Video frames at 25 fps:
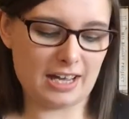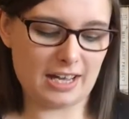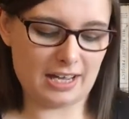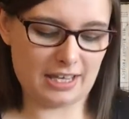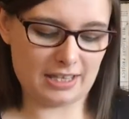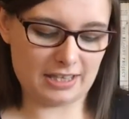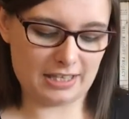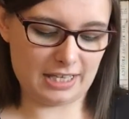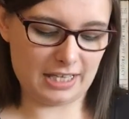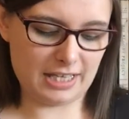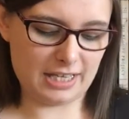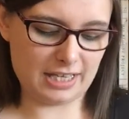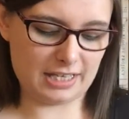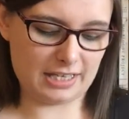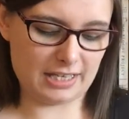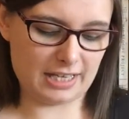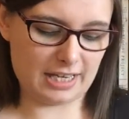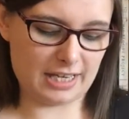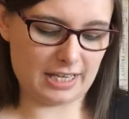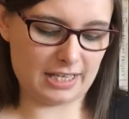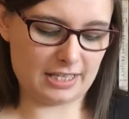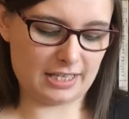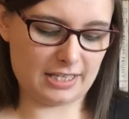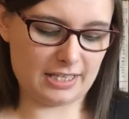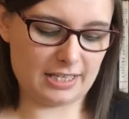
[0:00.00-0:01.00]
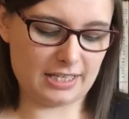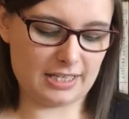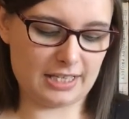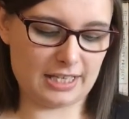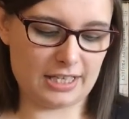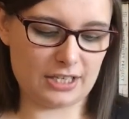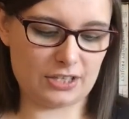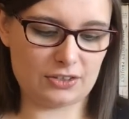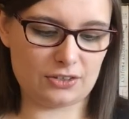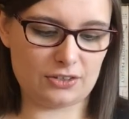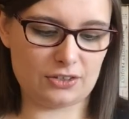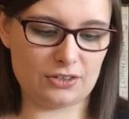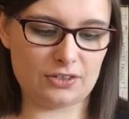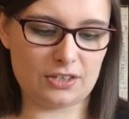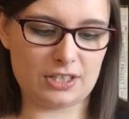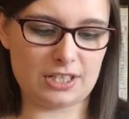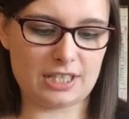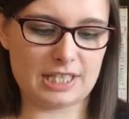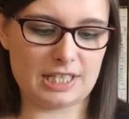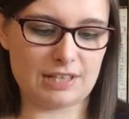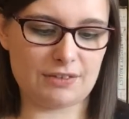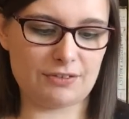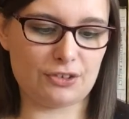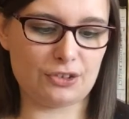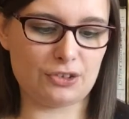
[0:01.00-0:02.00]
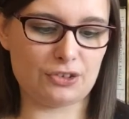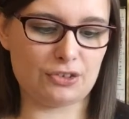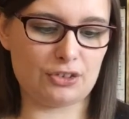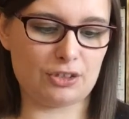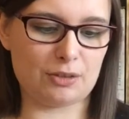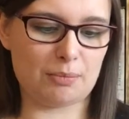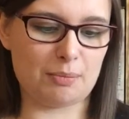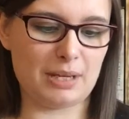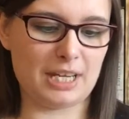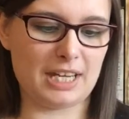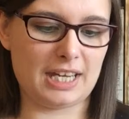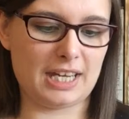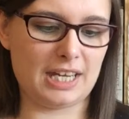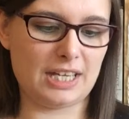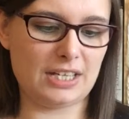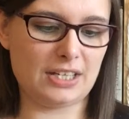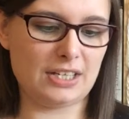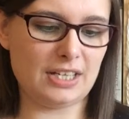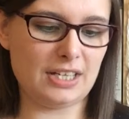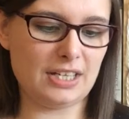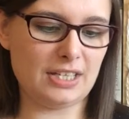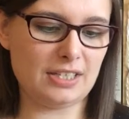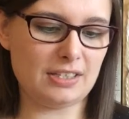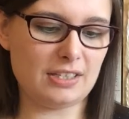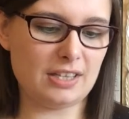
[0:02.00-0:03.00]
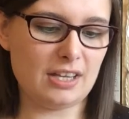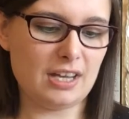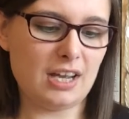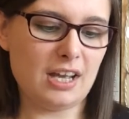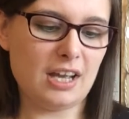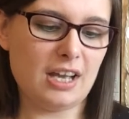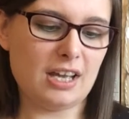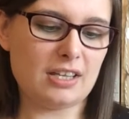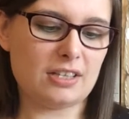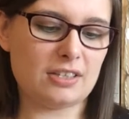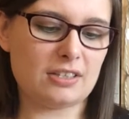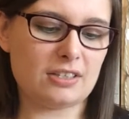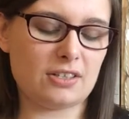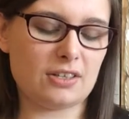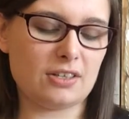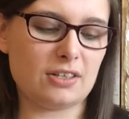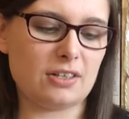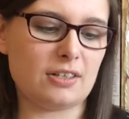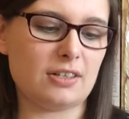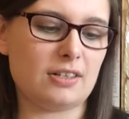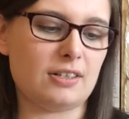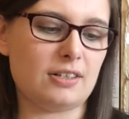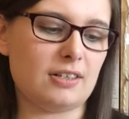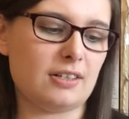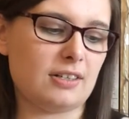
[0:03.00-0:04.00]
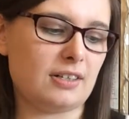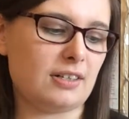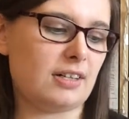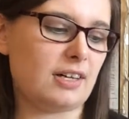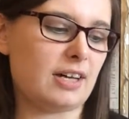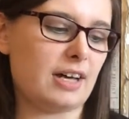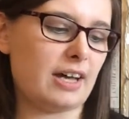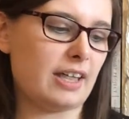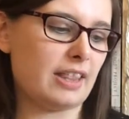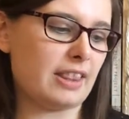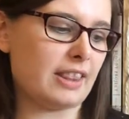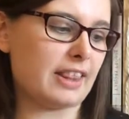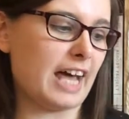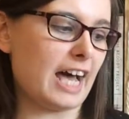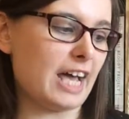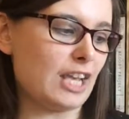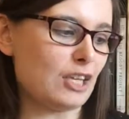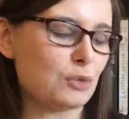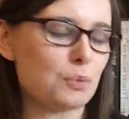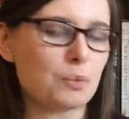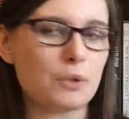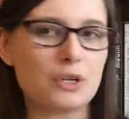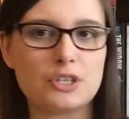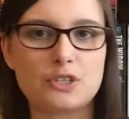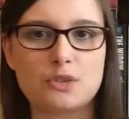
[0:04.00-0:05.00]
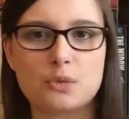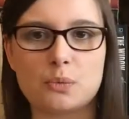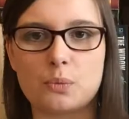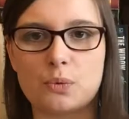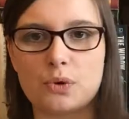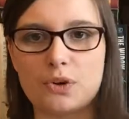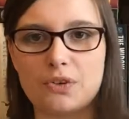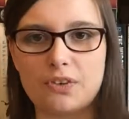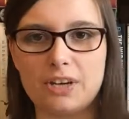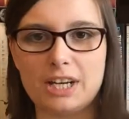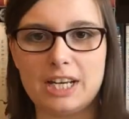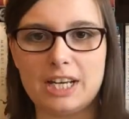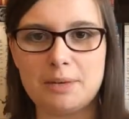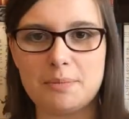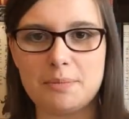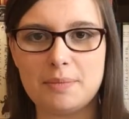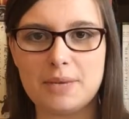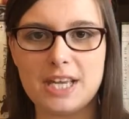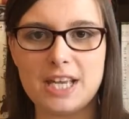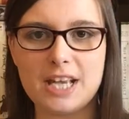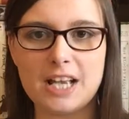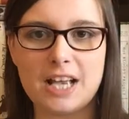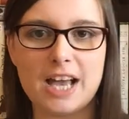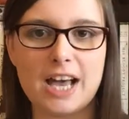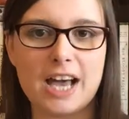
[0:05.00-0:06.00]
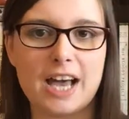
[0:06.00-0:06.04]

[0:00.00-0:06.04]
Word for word: I think it's like 600-700 pages, so that's what's worrying me.